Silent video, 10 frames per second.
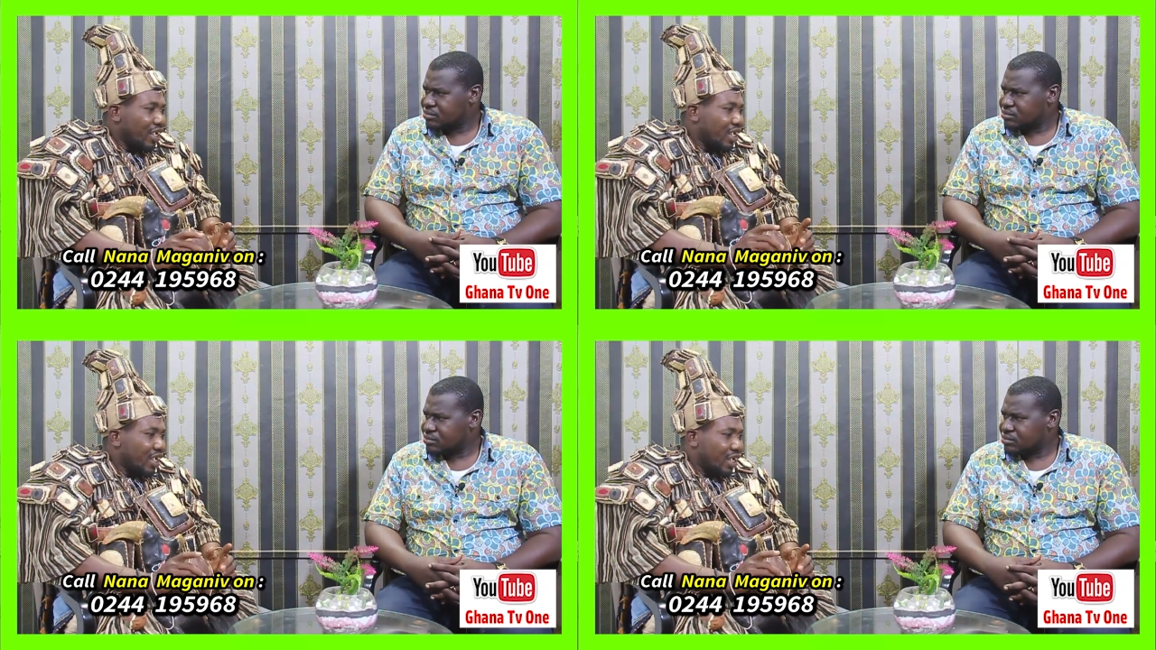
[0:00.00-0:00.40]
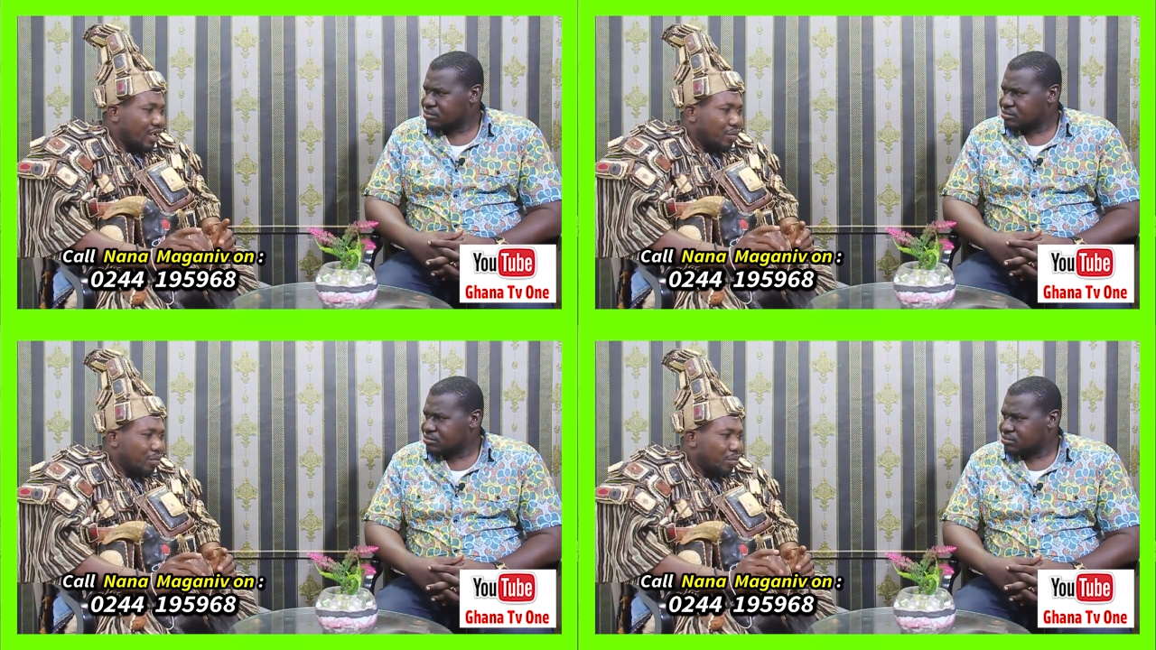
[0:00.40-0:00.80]

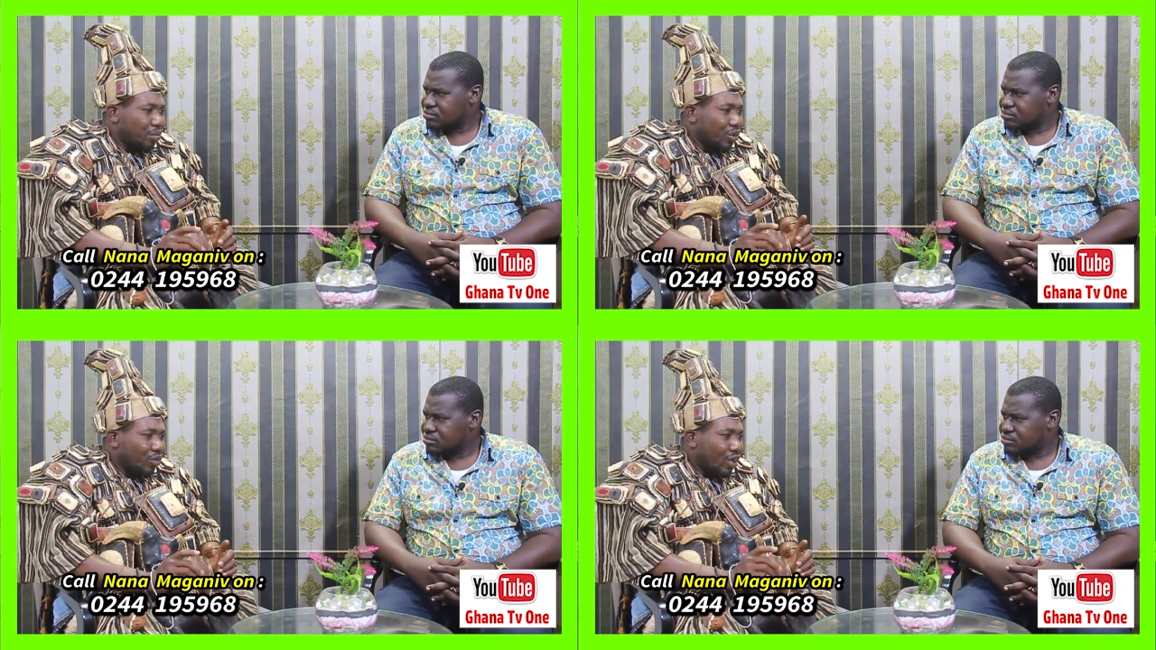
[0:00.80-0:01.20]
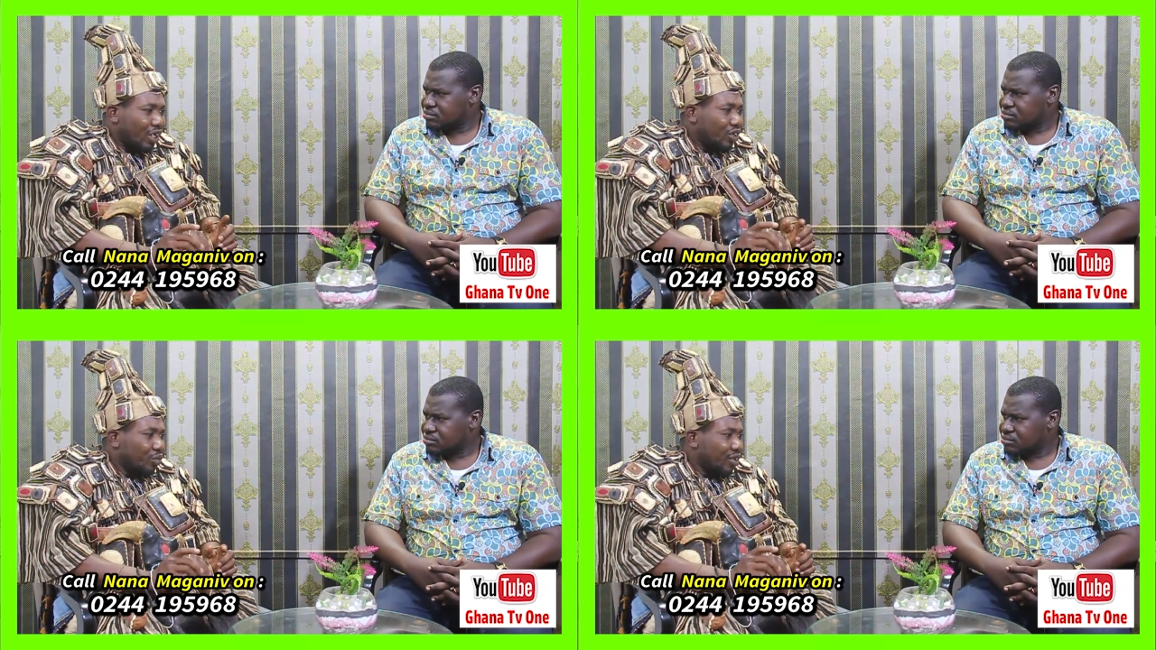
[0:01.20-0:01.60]
Speaker 1: eh, me, who
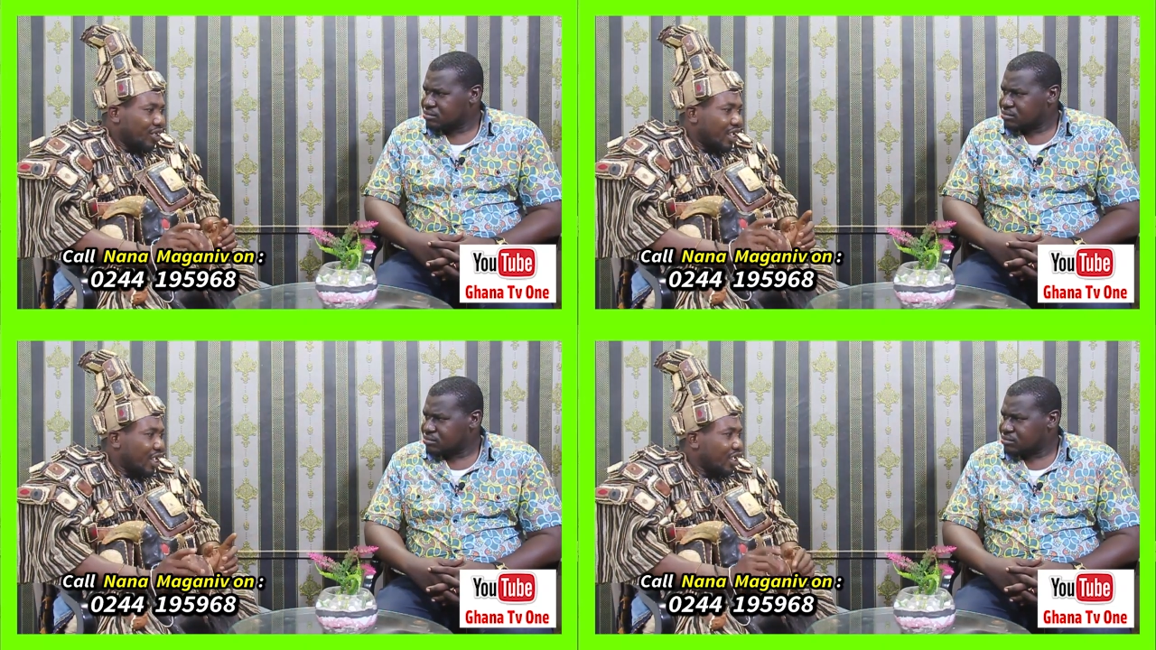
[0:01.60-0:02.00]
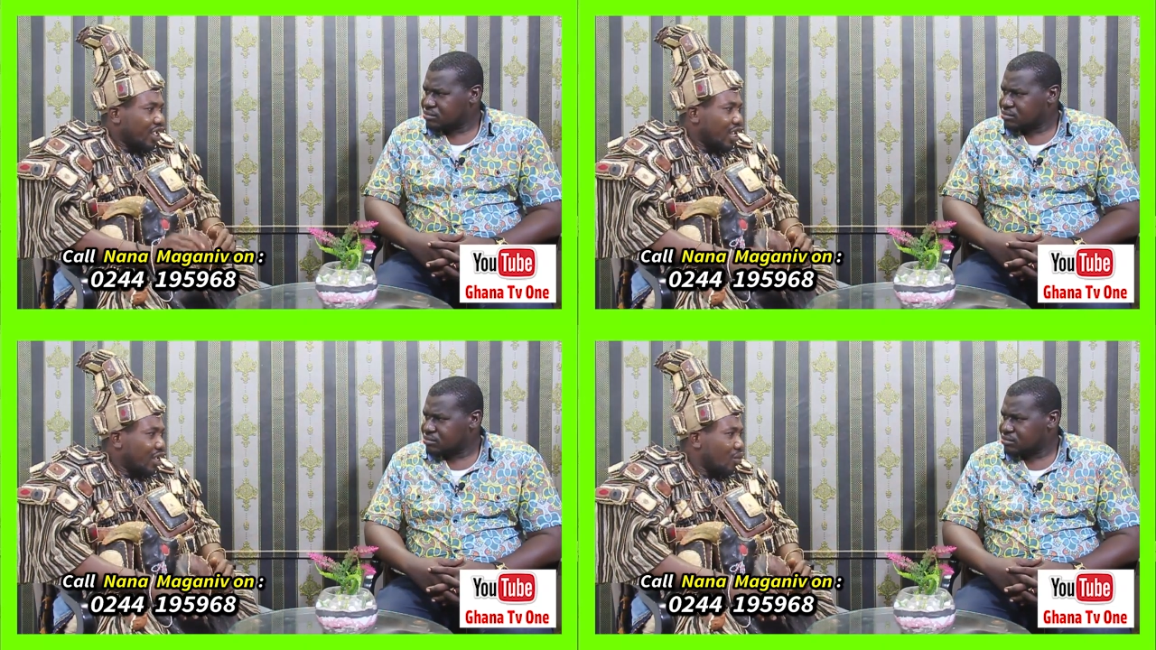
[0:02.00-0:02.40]
Jimmy say, and
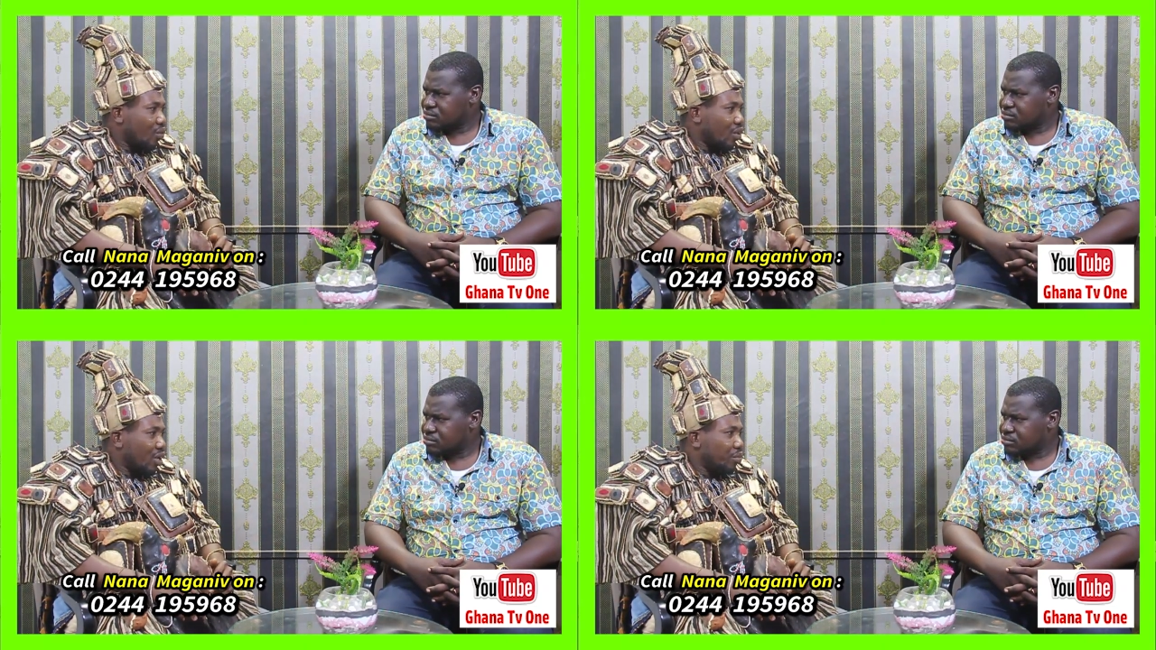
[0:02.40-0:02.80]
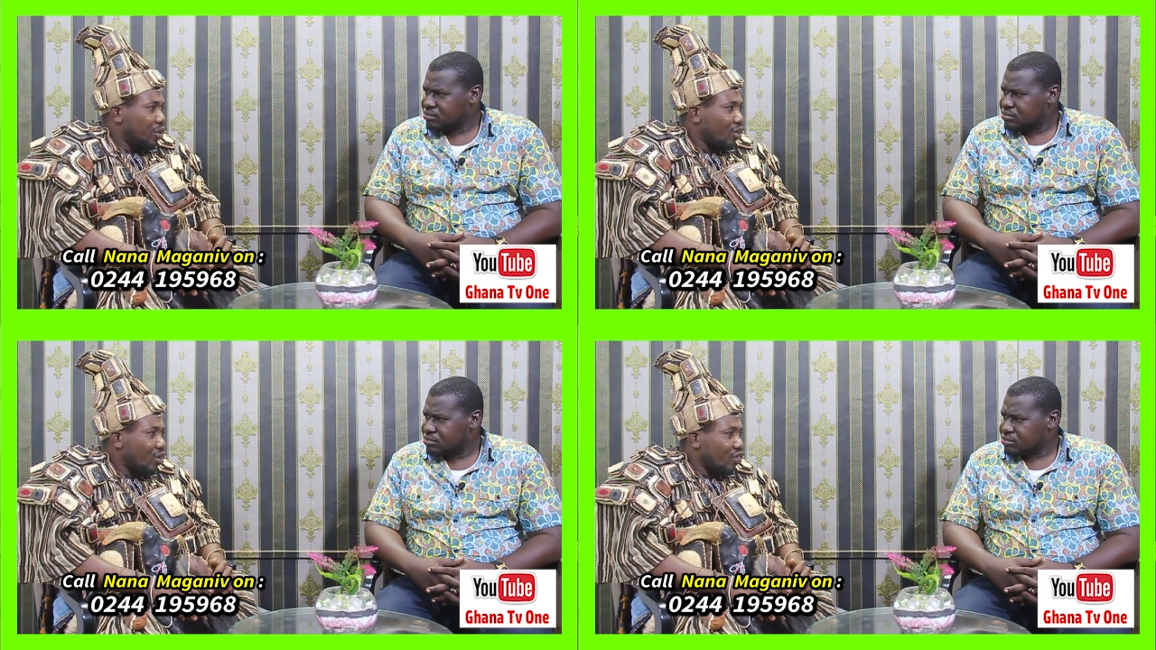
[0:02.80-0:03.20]
yana cry
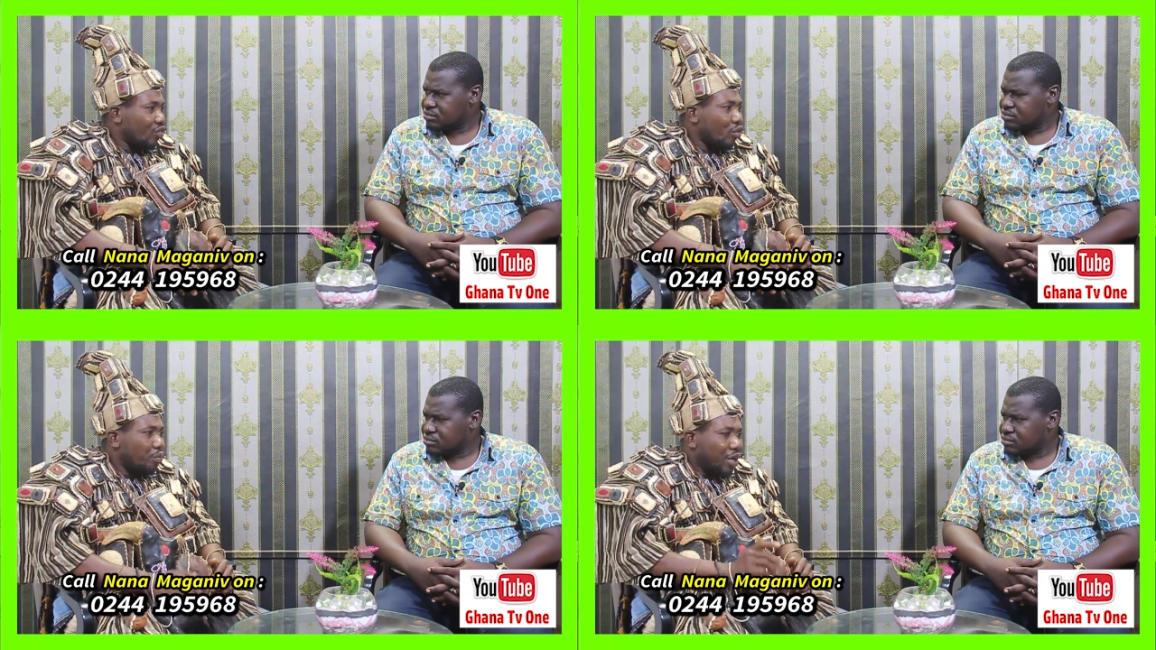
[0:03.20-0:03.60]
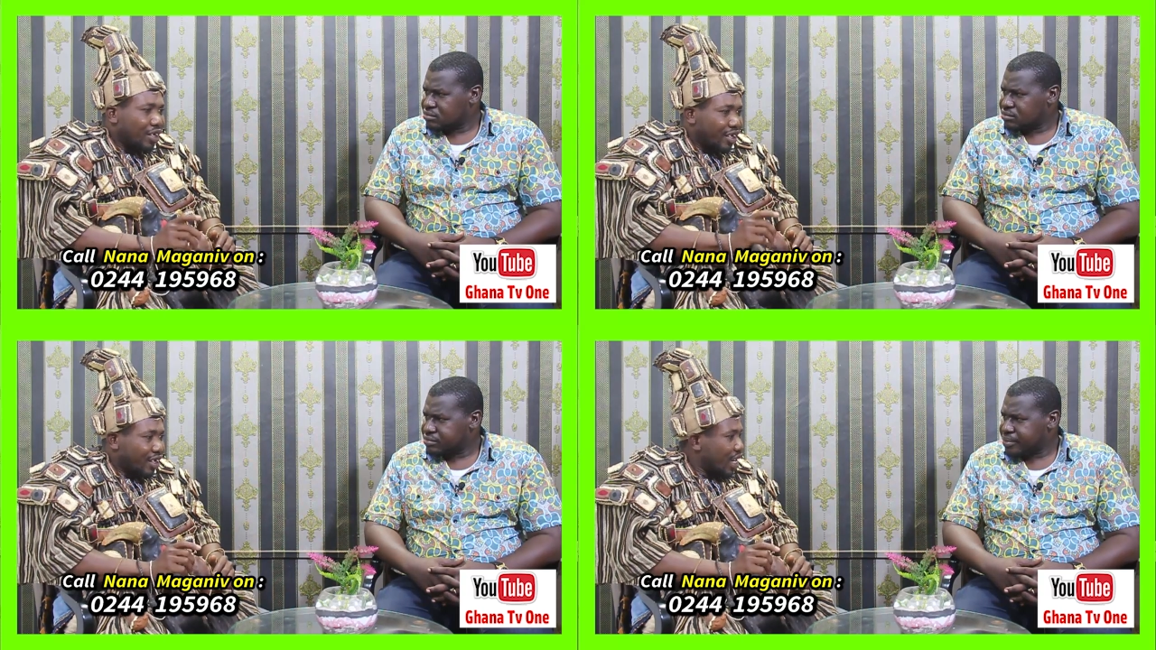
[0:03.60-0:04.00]
because O
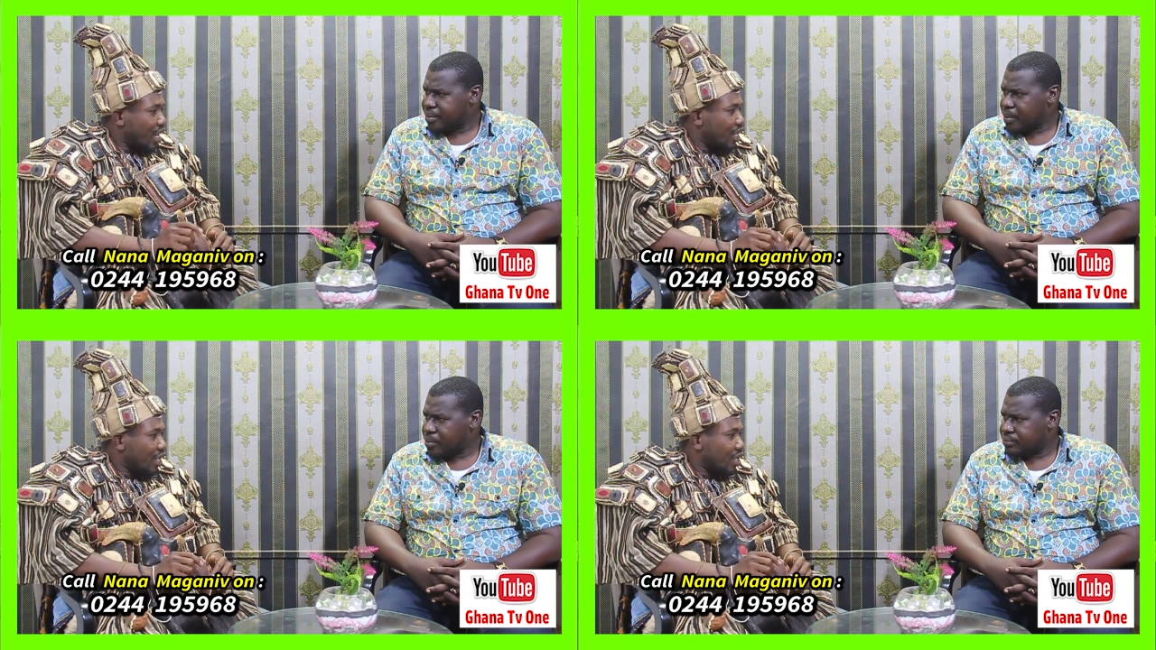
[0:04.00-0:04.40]
Pesica